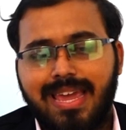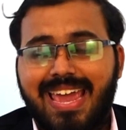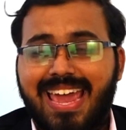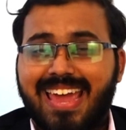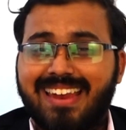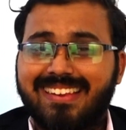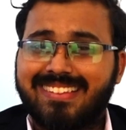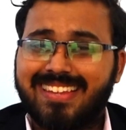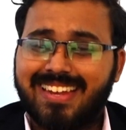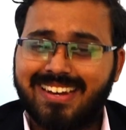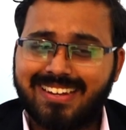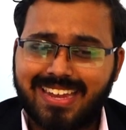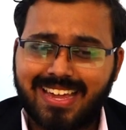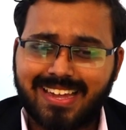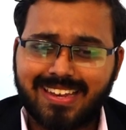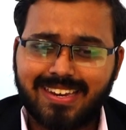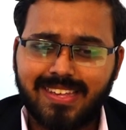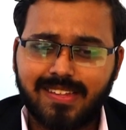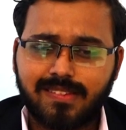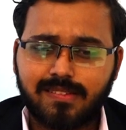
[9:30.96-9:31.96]
ancient
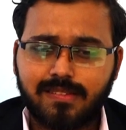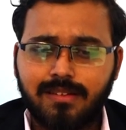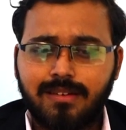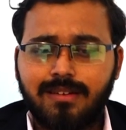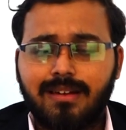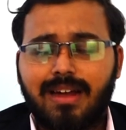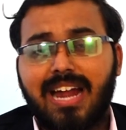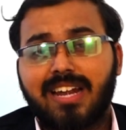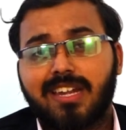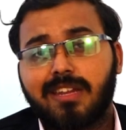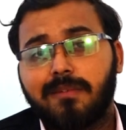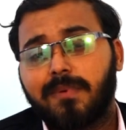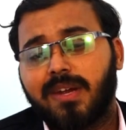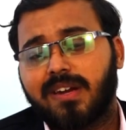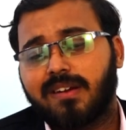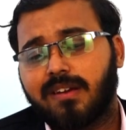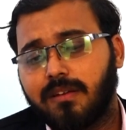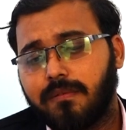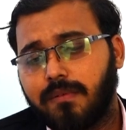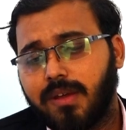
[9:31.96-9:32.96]
techniques,
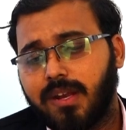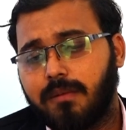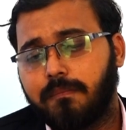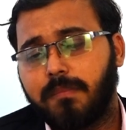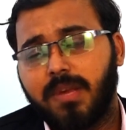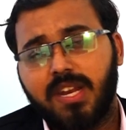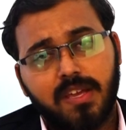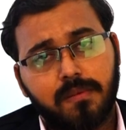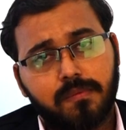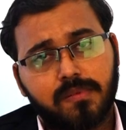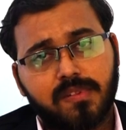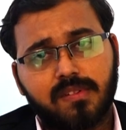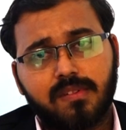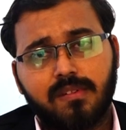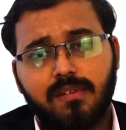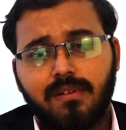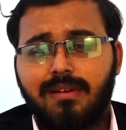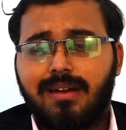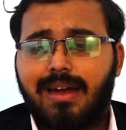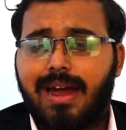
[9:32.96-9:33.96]
artifact reveal beliefs,
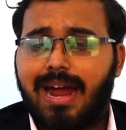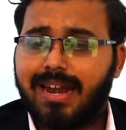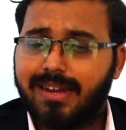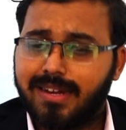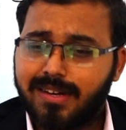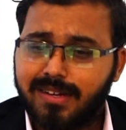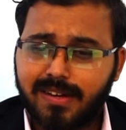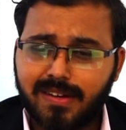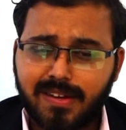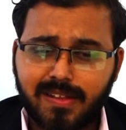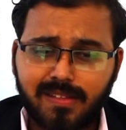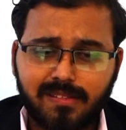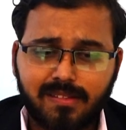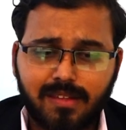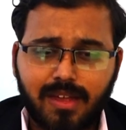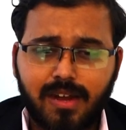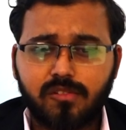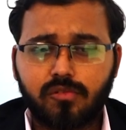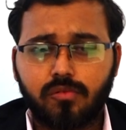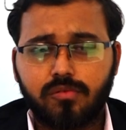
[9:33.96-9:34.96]
identities
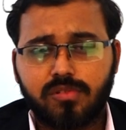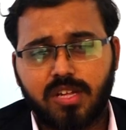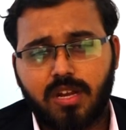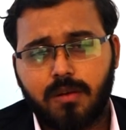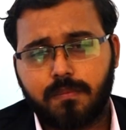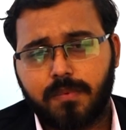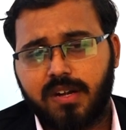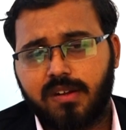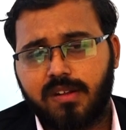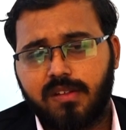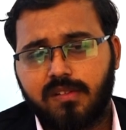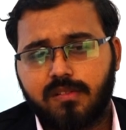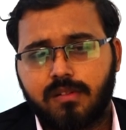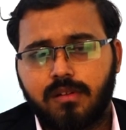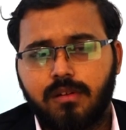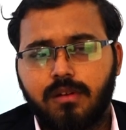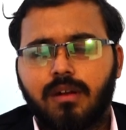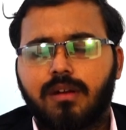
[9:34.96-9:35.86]
and social practice.